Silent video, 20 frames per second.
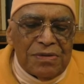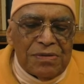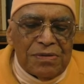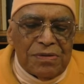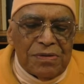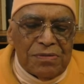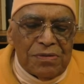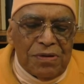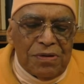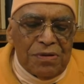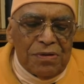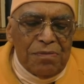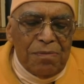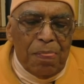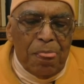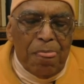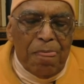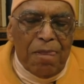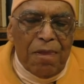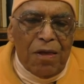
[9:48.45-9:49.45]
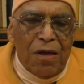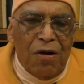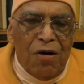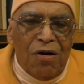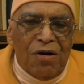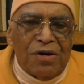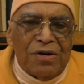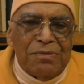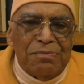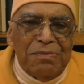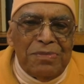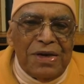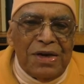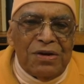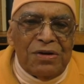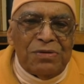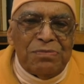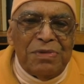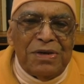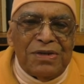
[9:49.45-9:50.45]
so God may
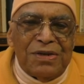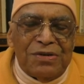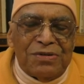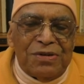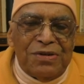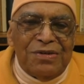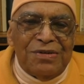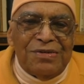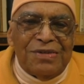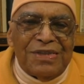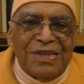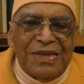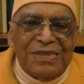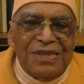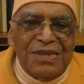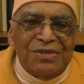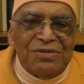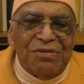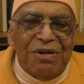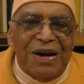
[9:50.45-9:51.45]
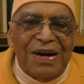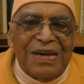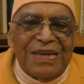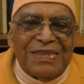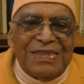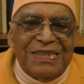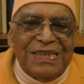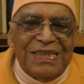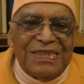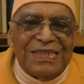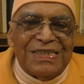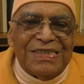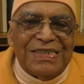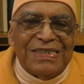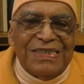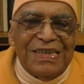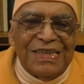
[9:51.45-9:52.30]
or may not know that this world exists.